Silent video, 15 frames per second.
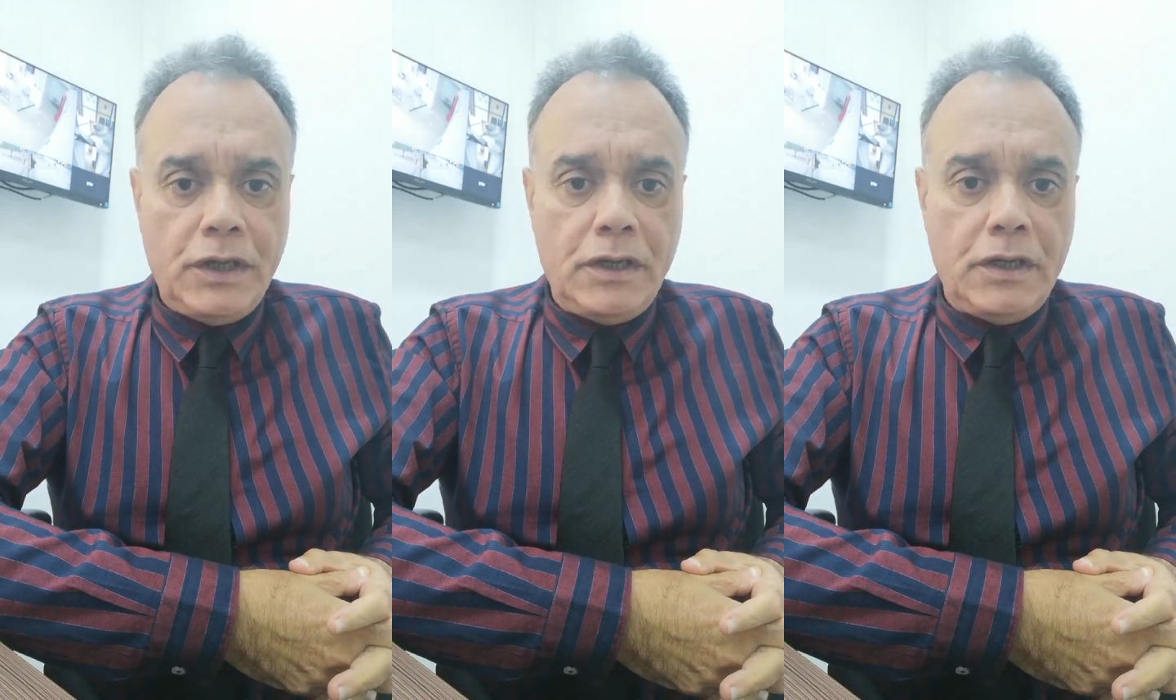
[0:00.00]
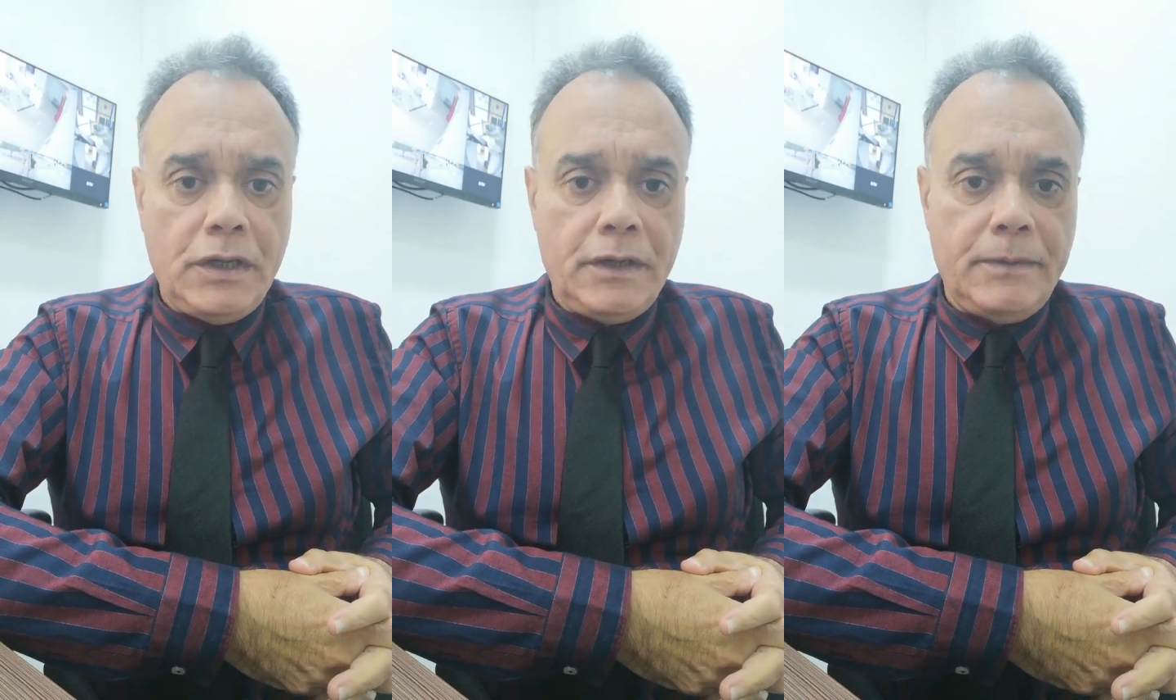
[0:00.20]

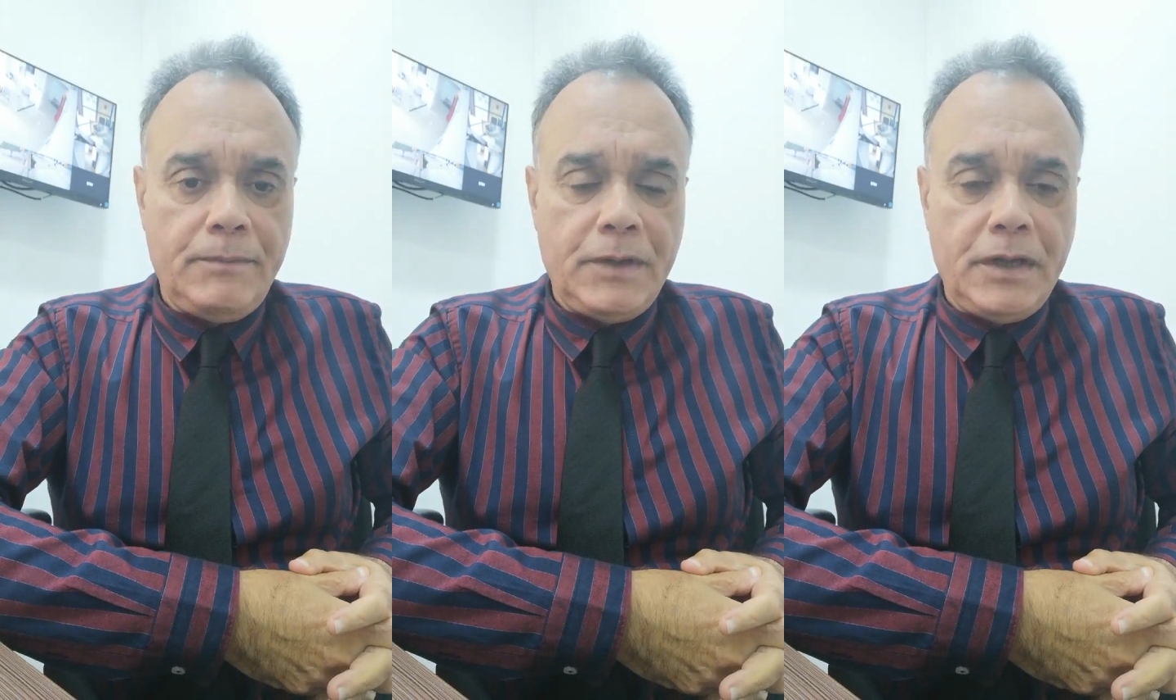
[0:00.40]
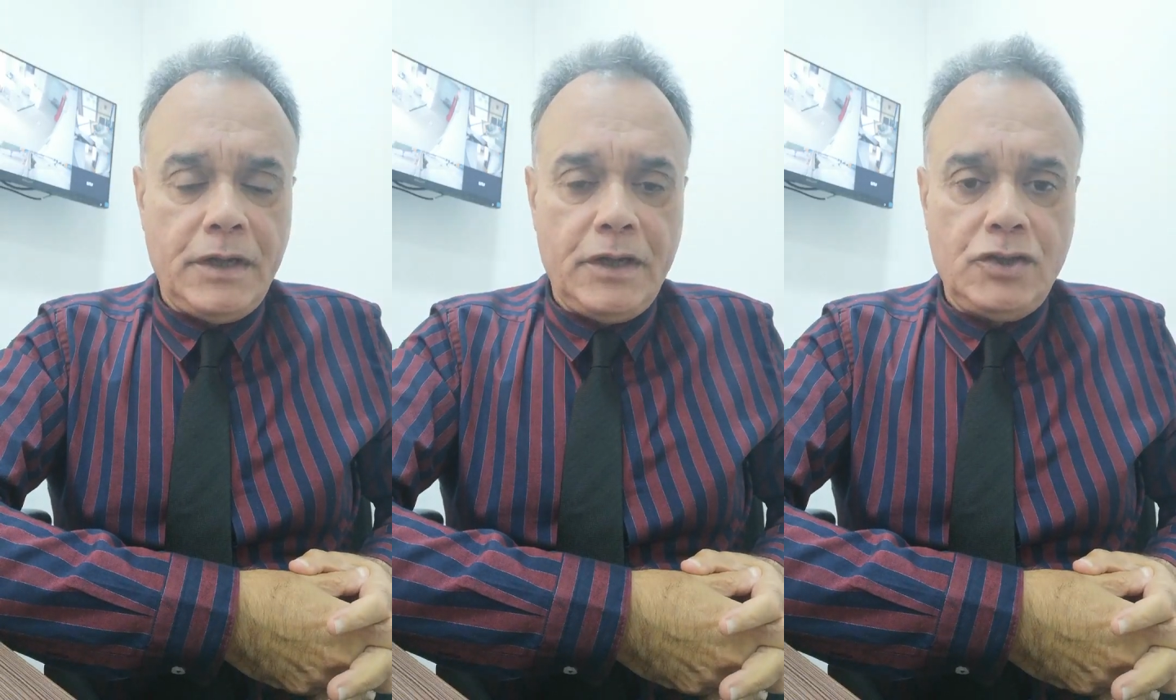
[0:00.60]

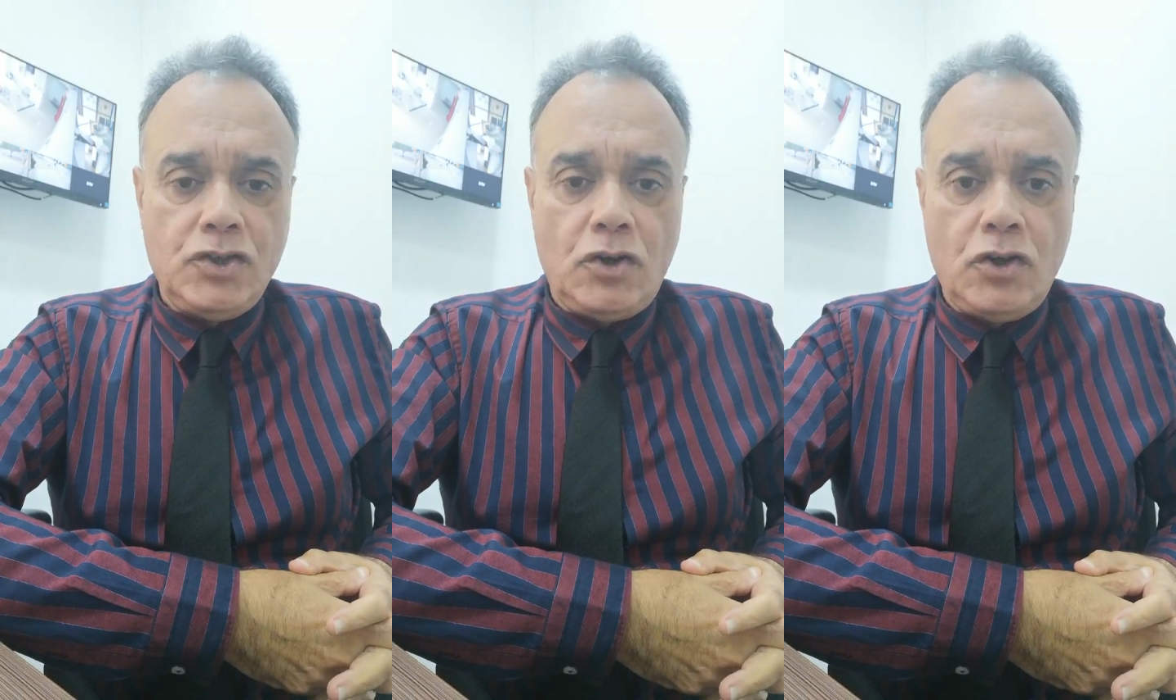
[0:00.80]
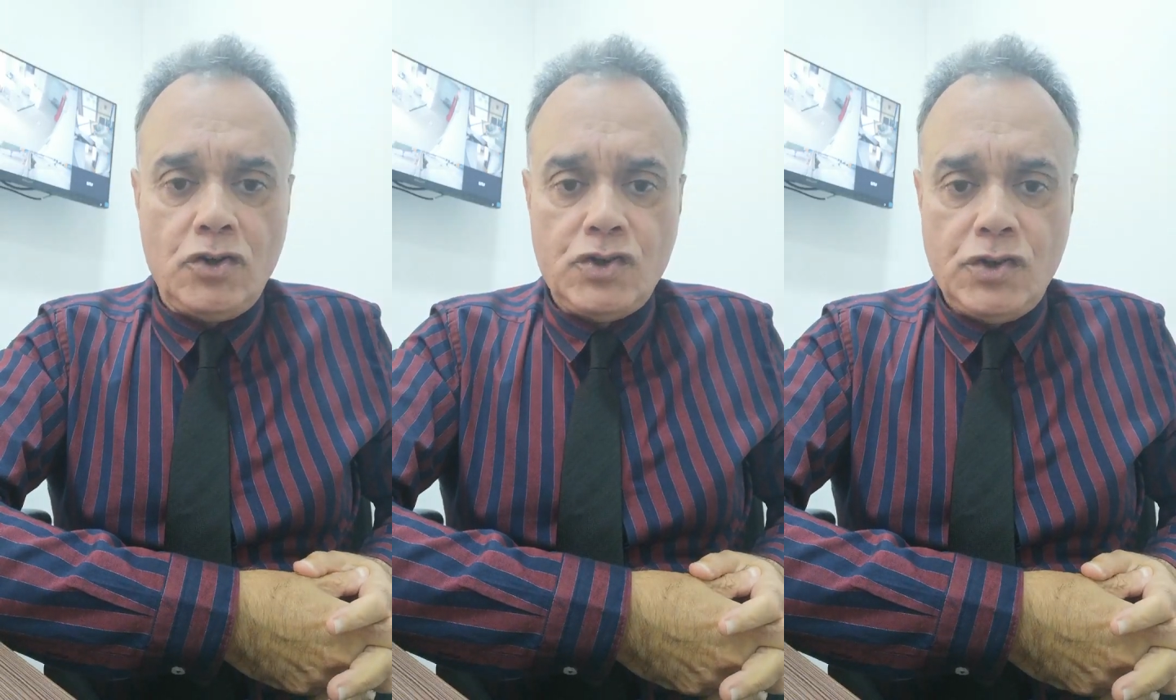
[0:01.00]

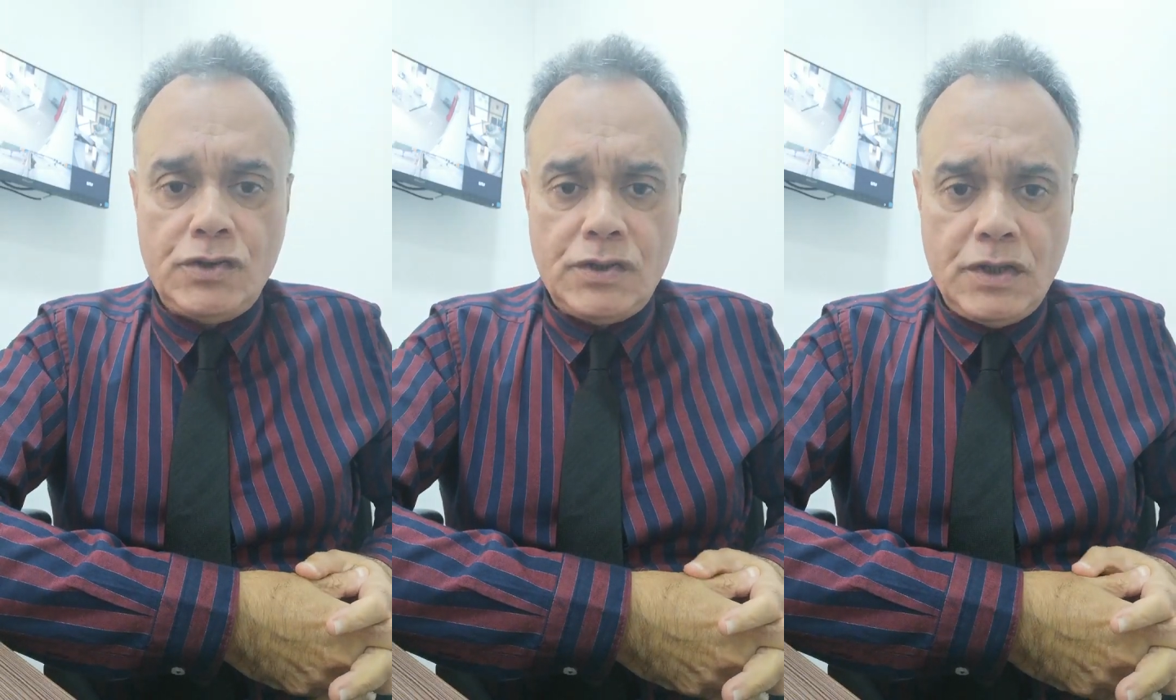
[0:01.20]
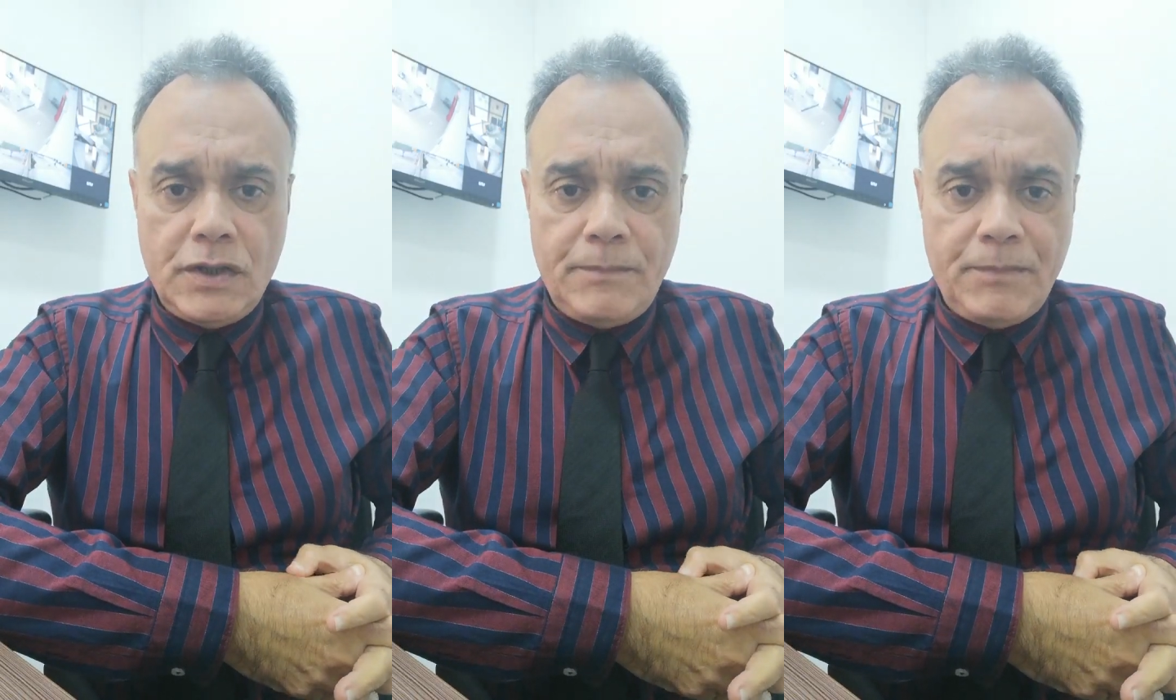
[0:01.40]
etiologies,